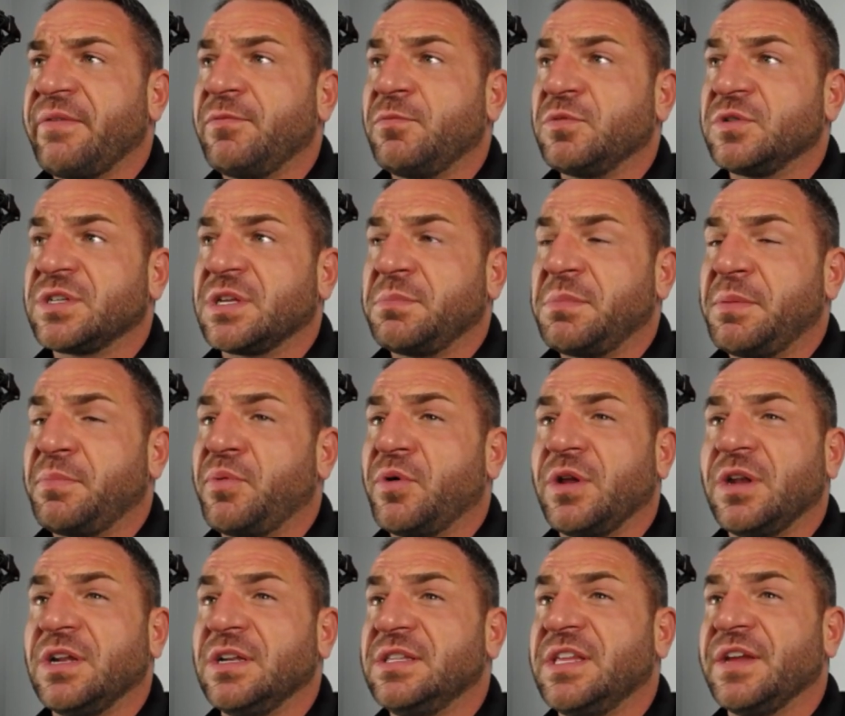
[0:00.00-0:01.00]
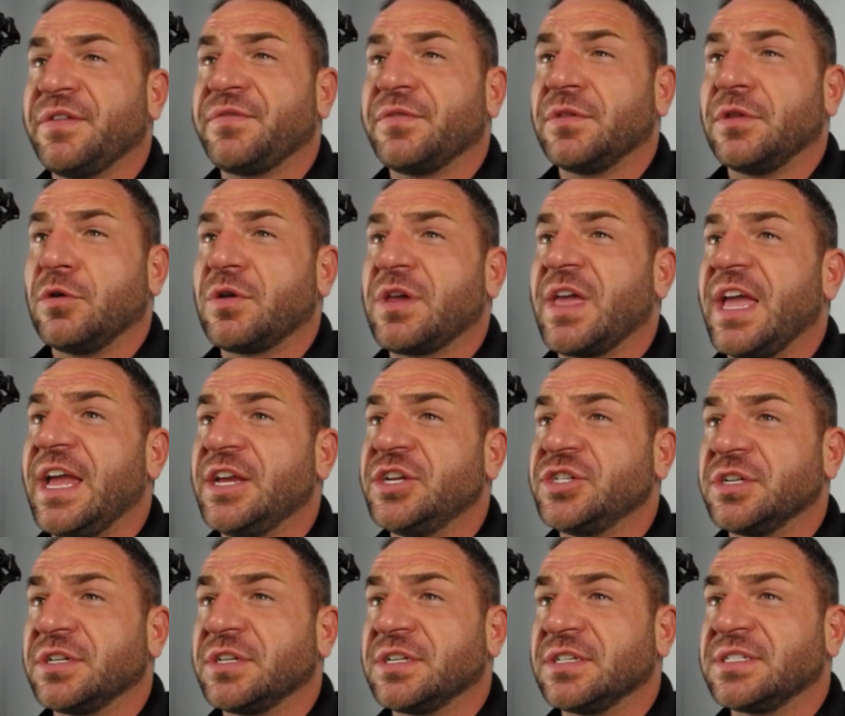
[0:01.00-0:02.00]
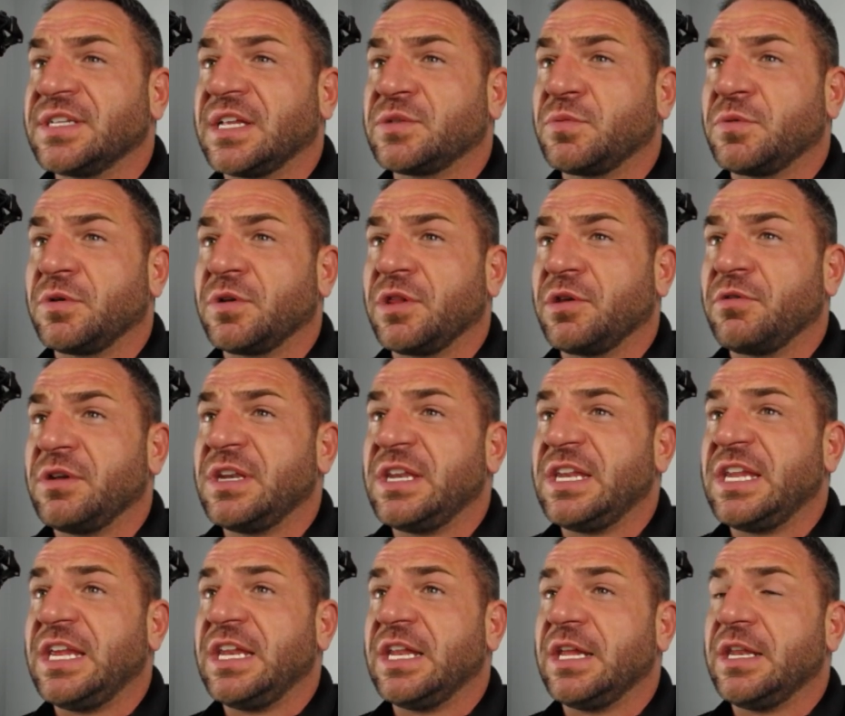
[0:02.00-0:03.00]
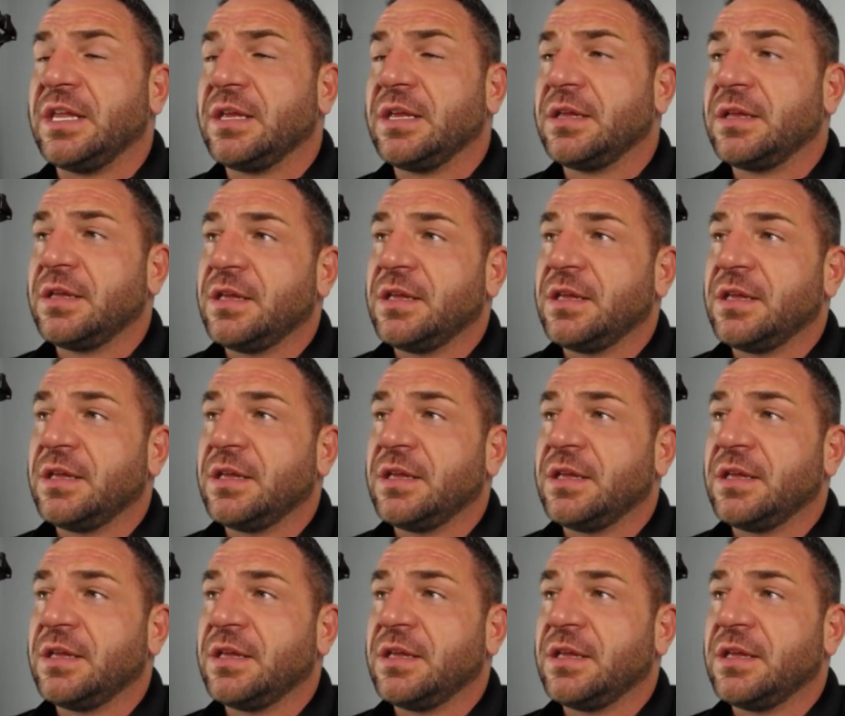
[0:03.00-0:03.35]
was going to be put in a different location because that's where they're needed.